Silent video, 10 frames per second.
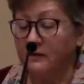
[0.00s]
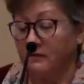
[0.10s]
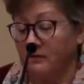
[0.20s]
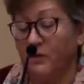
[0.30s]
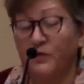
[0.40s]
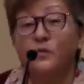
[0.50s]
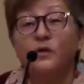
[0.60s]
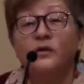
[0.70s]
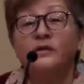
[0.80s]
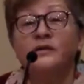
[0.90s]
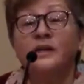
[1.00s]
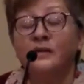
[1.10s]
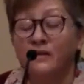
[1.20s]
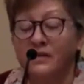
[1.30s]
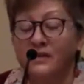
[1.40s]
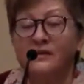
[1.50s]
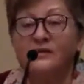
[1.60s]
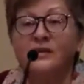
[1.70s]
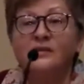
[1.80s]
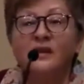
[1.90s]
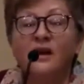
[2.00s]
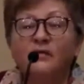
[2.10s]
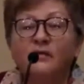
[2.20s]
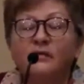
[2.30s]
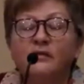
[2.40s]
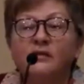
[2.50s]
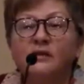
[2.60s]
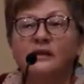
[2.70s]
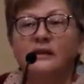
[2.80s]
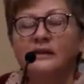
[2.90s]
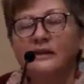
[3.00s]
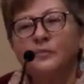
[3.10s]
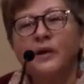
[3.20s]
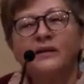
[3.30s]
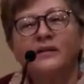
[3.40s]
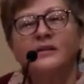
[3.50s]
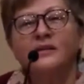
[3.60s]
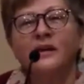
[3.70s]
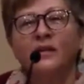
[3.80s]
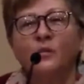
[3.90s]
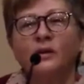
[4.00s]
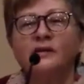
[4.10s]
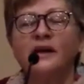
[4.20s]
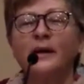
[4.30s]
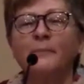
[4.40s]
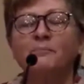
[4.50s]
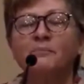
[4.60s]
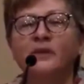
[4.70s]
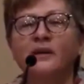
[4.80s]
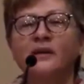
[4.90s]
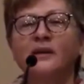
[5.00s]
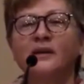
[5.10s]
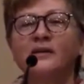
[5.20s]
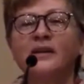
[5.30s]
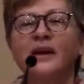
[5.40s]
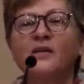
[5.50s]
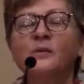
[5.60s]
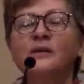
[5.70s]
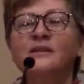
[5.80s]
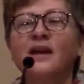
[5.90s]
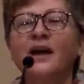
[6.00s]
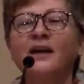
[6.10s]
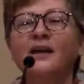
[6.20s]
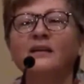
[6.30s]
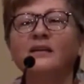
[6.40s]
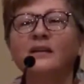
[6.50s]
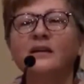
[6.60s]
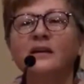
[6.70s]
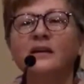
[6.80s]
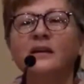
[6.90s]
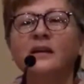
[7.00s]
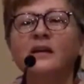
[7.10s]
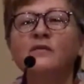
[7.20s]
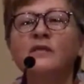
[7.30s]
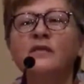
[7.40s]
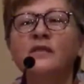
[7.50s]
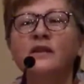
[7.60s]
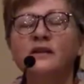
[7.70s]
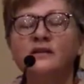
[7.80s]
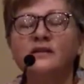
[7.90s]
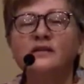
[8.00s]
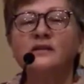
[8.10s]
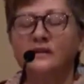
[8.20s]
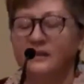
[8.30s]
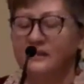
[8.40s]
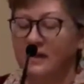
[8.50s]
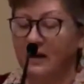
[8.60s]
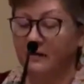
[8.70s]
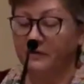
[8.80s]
with the words, Even this is enough. Let's practice it together one time. Together we say, even this is enough.